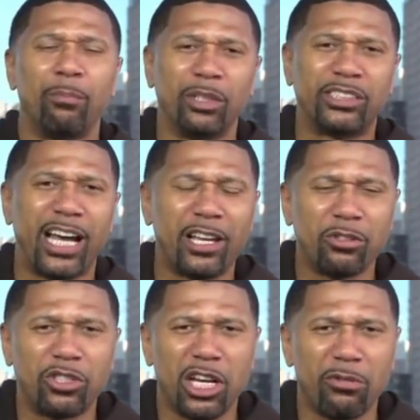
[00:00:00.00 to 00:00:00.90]
Masai
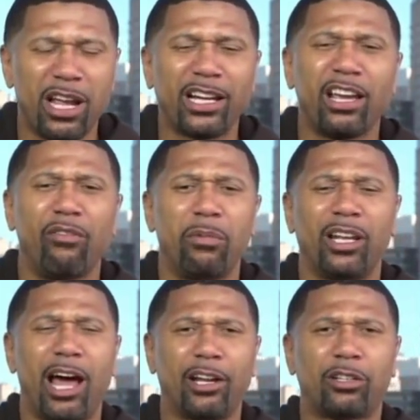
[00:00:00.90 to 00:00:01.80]
Ujiri, I give him a
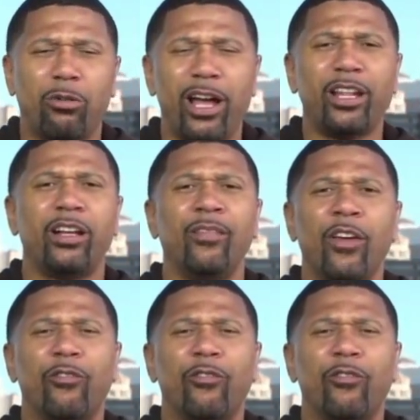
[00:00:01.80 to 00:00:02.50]
lot of credit